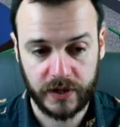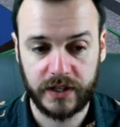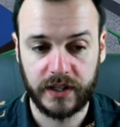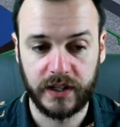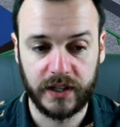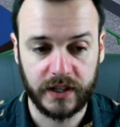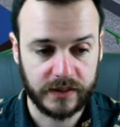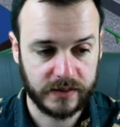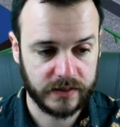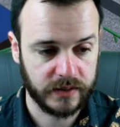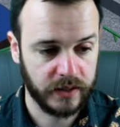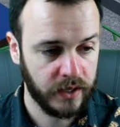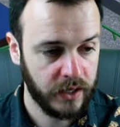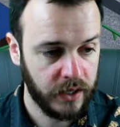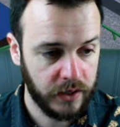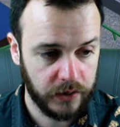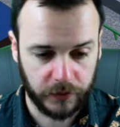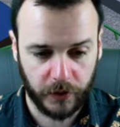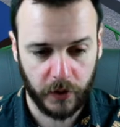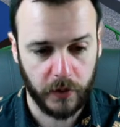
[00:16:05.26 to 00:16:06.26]
free kicks,
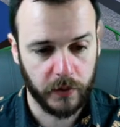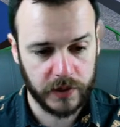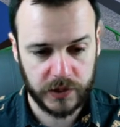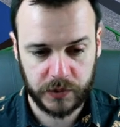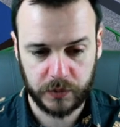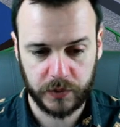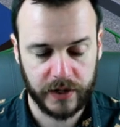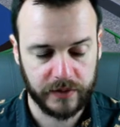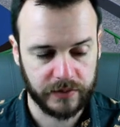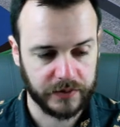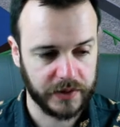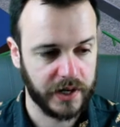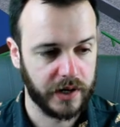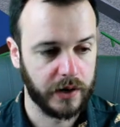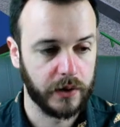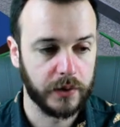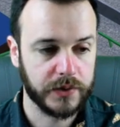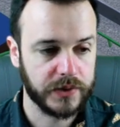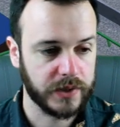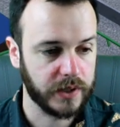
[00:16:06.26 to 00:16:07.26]
throw-ins, whatever
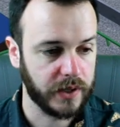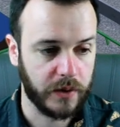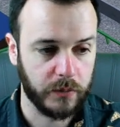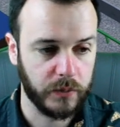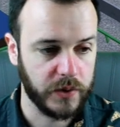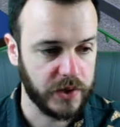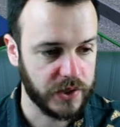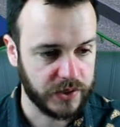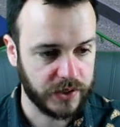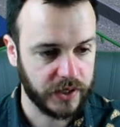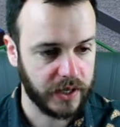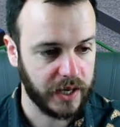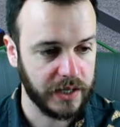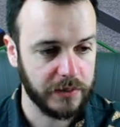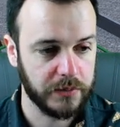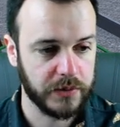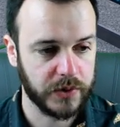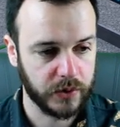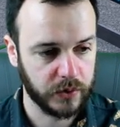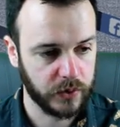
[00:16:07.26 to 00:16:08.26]
else. And we just
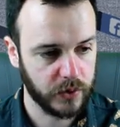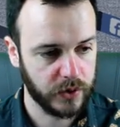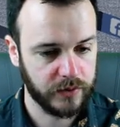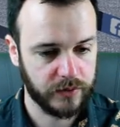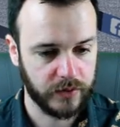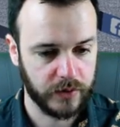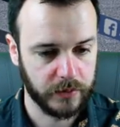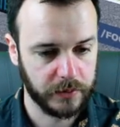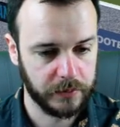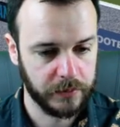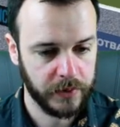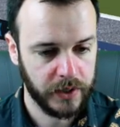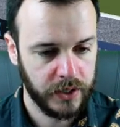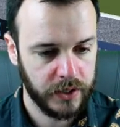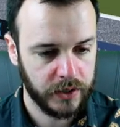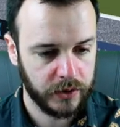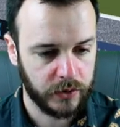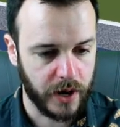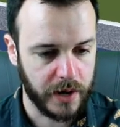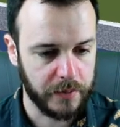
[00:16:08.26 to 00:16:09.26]
keep scoring from them.
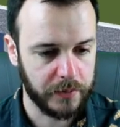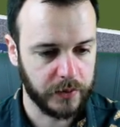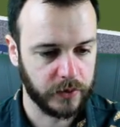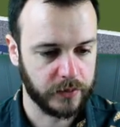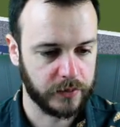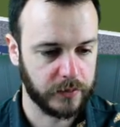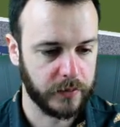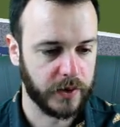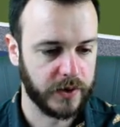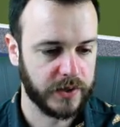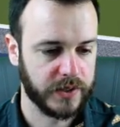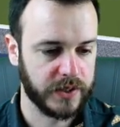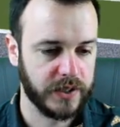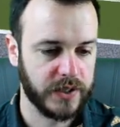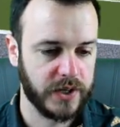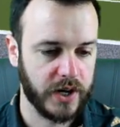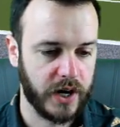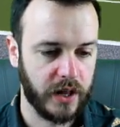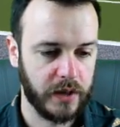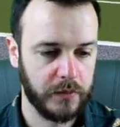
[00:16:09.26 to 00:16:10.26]
Great ball from
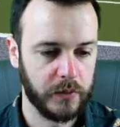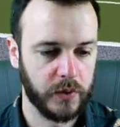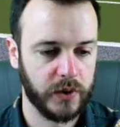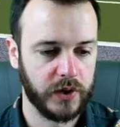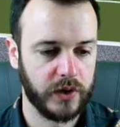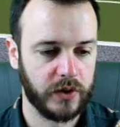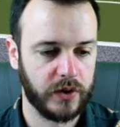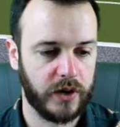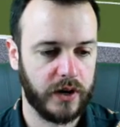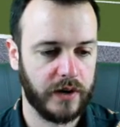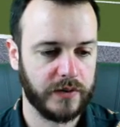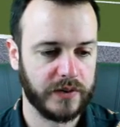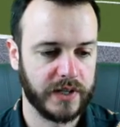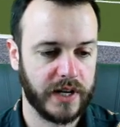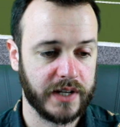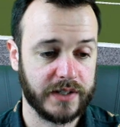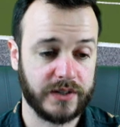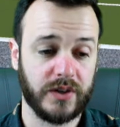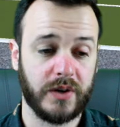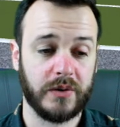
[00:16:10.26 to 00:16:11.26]
Honesty. Charlie Morley arrives
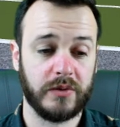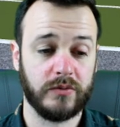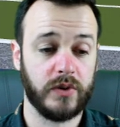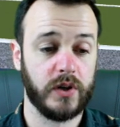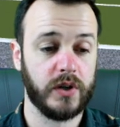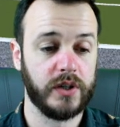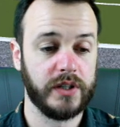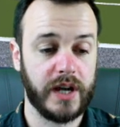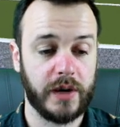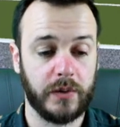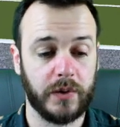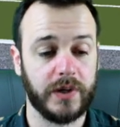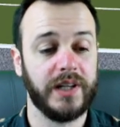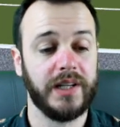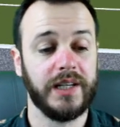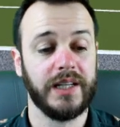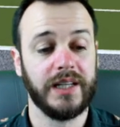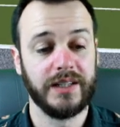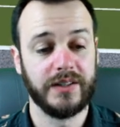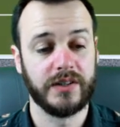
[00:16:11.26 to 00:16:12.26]
and has time to volley that
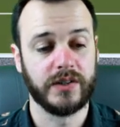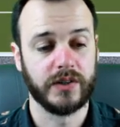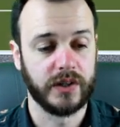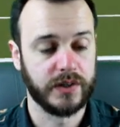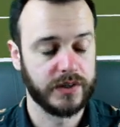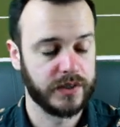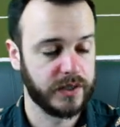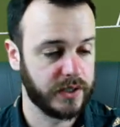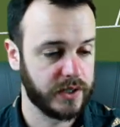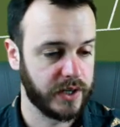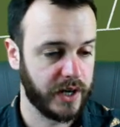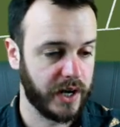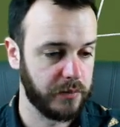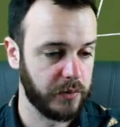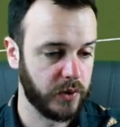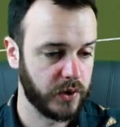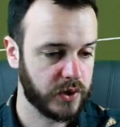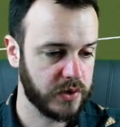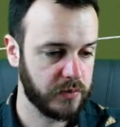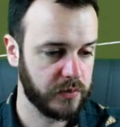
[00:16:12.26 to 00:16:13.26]
one in inside the
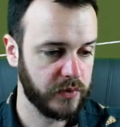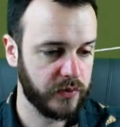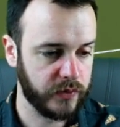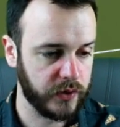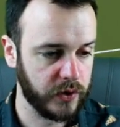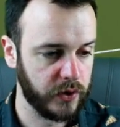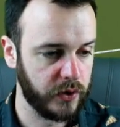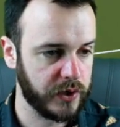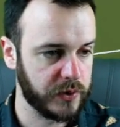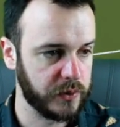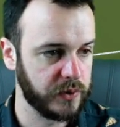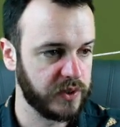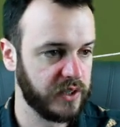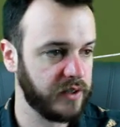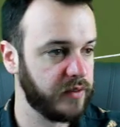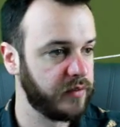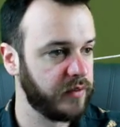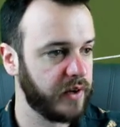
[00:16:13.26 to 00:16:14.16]
6-yard box. You'd be furious with